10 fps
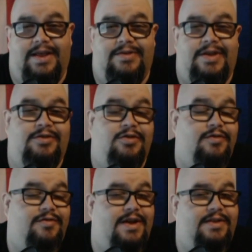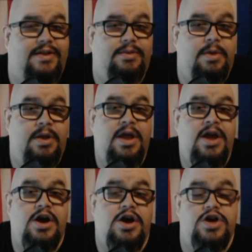It turns out that
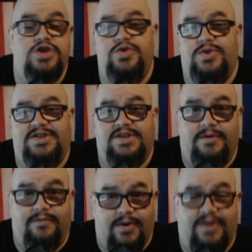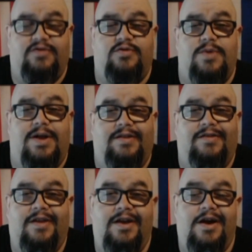hundreds of restaurants